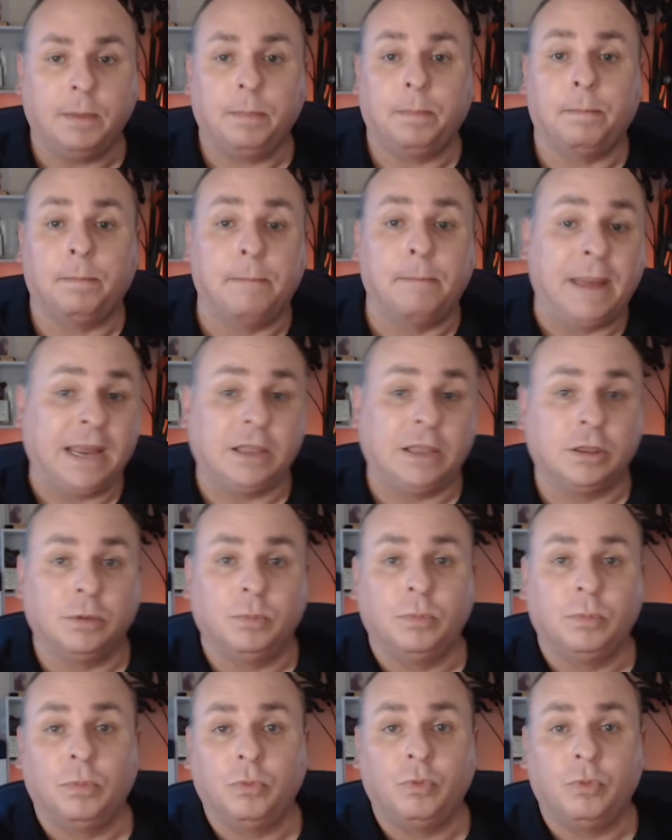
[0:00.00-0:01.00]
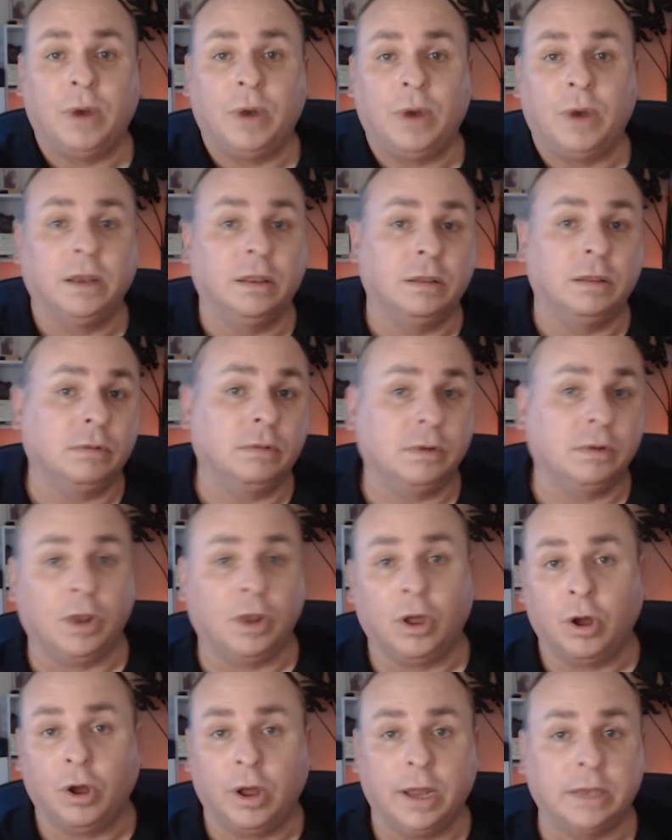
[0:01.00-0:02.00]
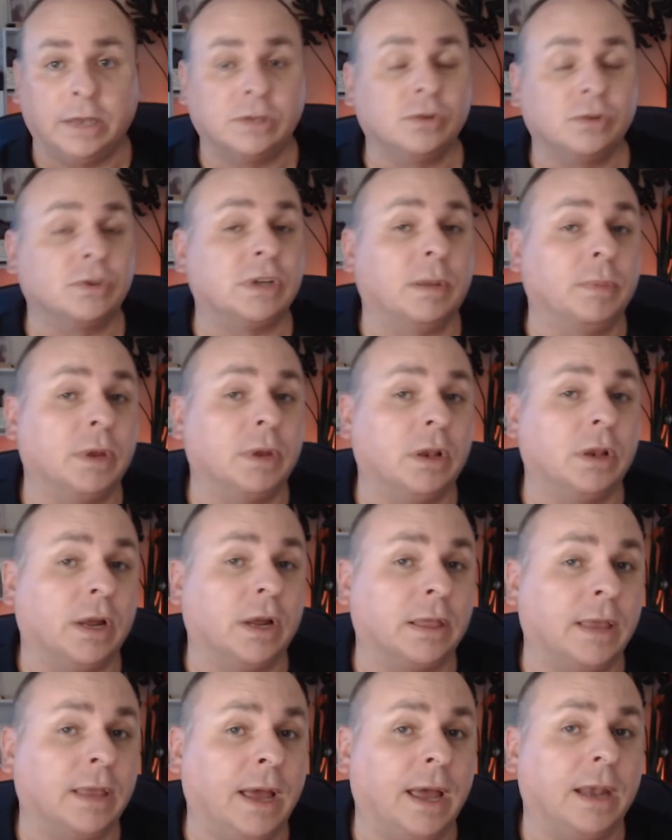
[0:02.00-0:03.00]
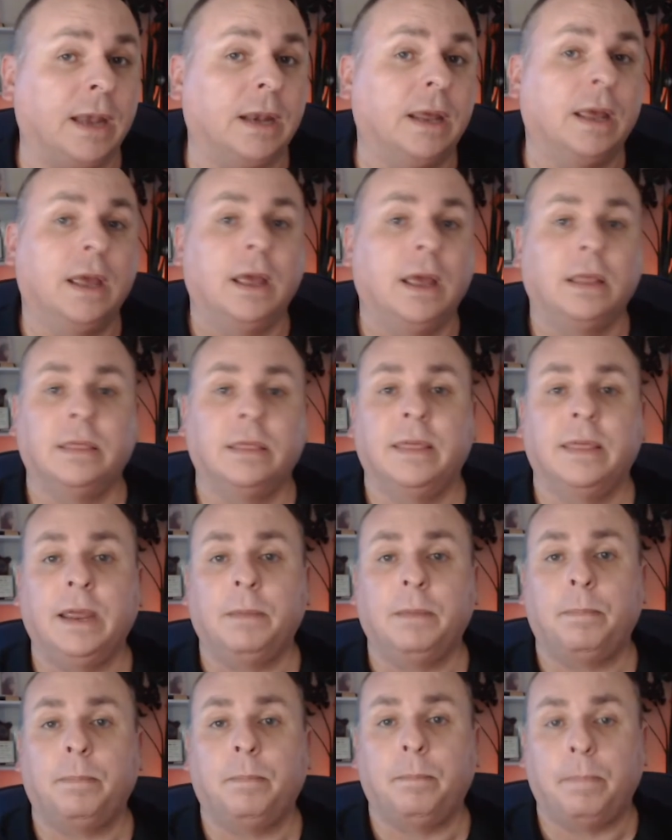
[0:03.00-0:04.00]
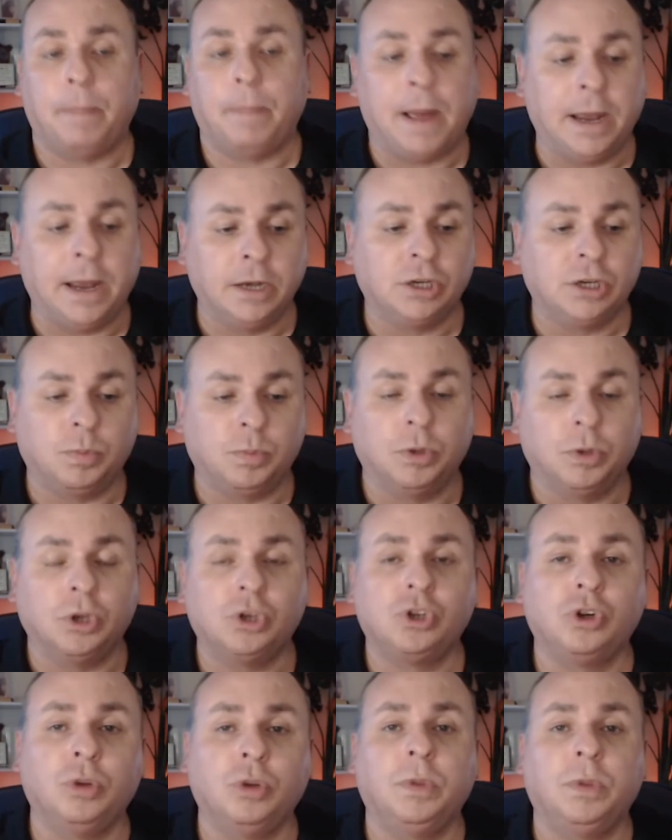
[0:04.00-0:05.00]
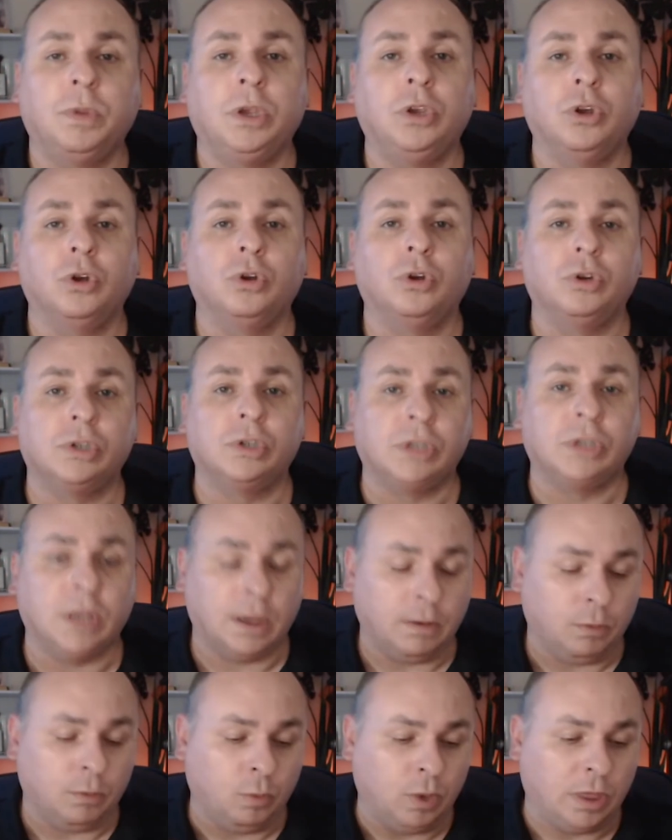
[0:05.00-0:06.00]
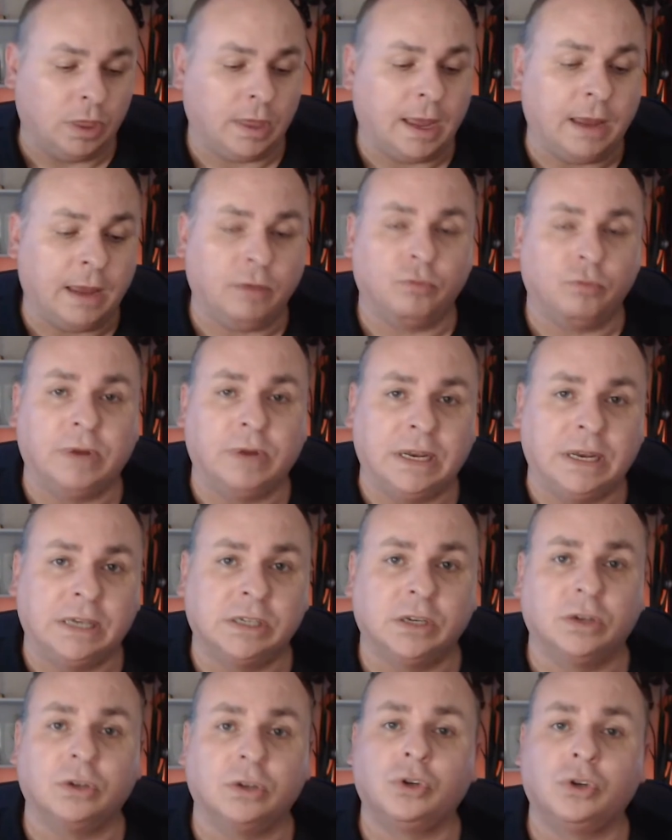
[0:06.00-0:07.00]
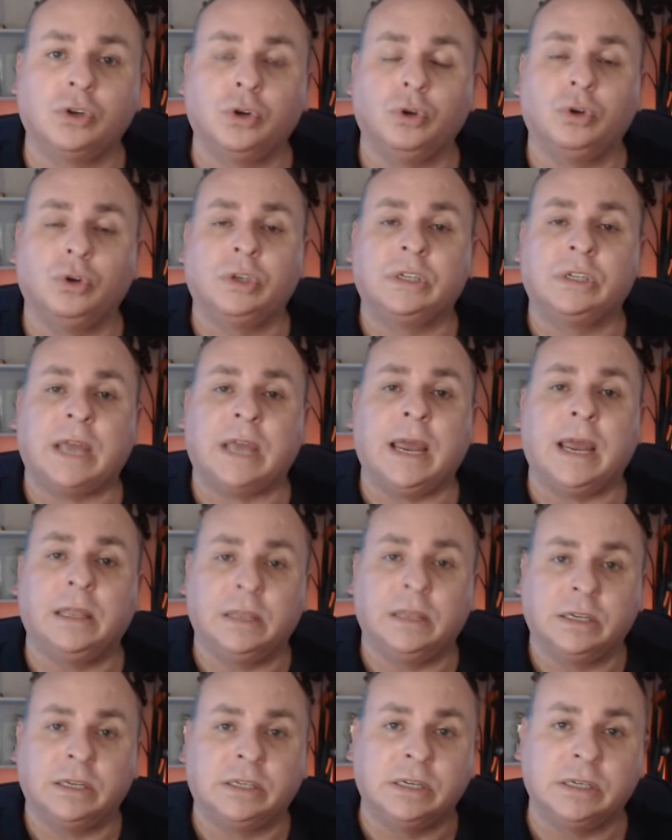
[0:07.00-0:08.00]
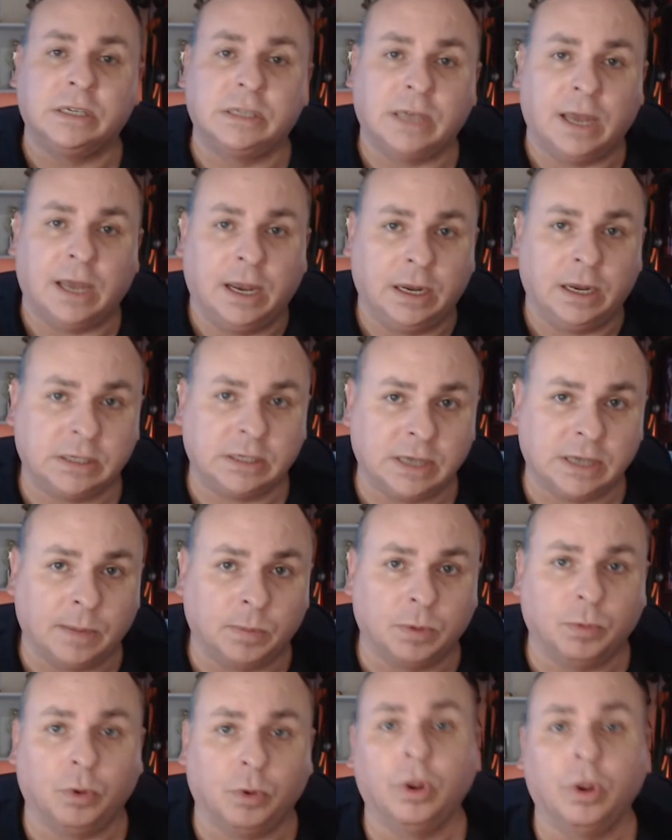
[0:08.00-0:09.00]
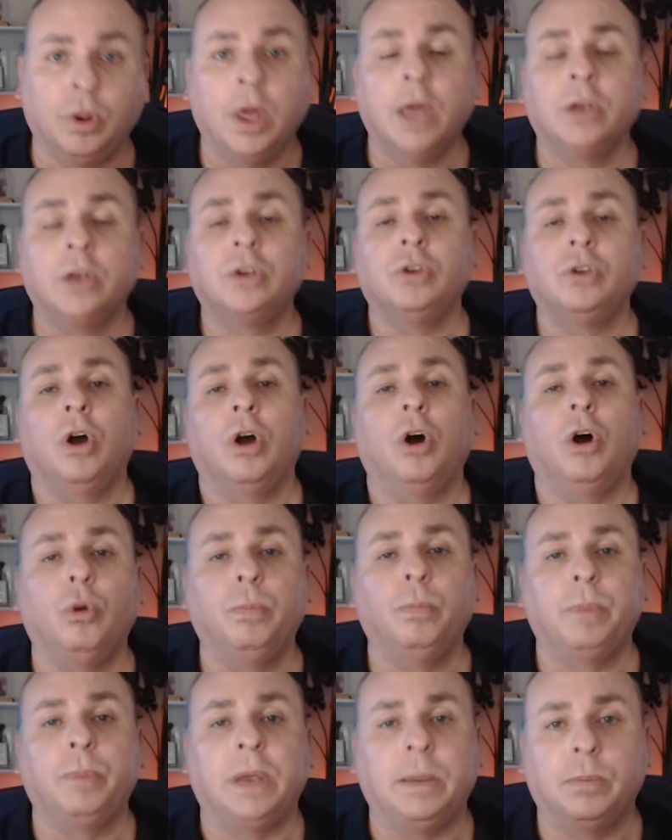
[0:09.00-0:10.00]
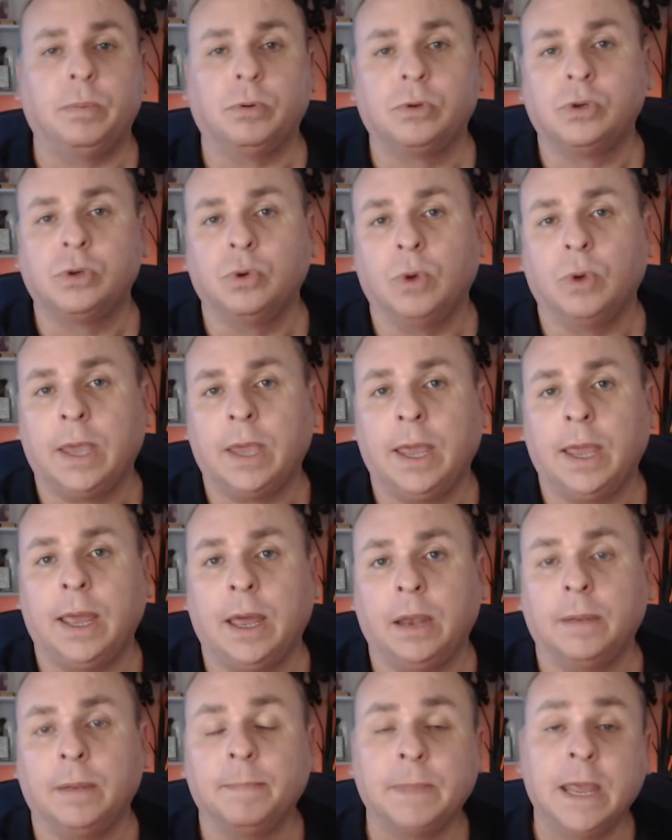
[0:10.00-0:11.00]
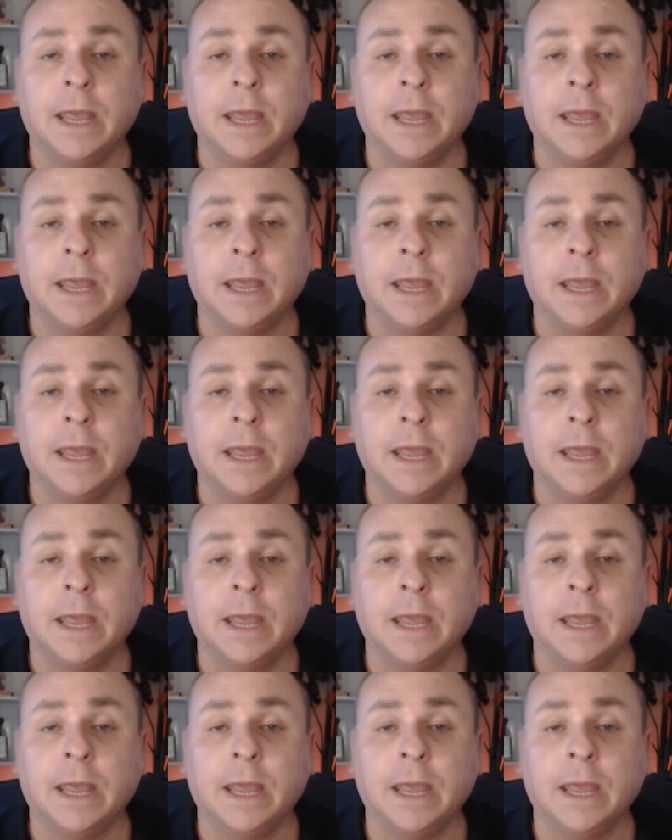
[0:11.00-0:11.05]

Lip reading: make them run lines or something like that. Their punishment should be used with a reason to say this is unacceptable, to hold people to account.